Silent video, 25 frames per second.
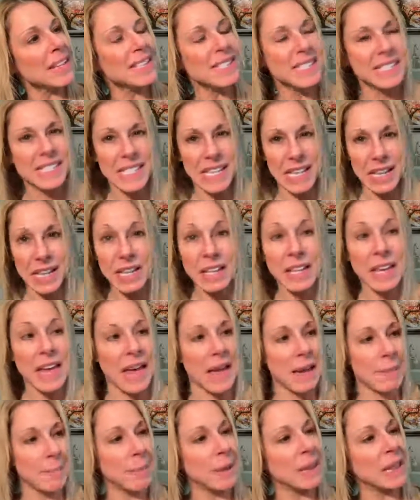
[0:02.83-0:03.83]
Silk
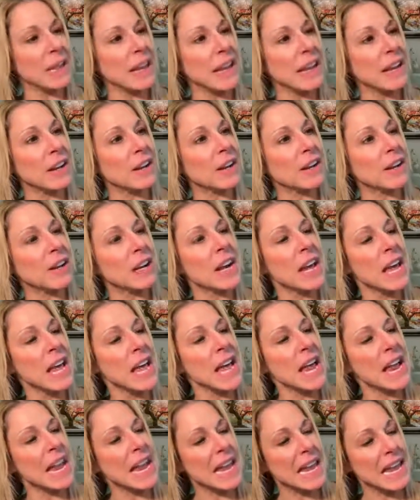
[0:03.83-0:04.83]
Epilator
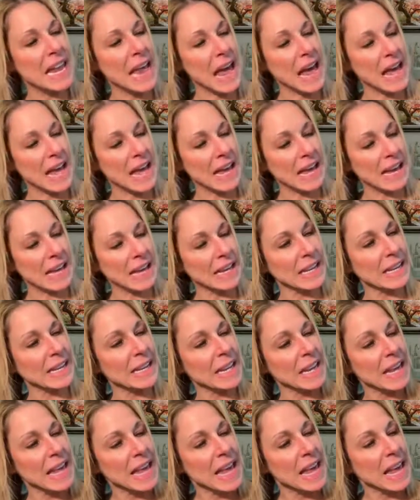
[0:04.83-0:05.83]
9.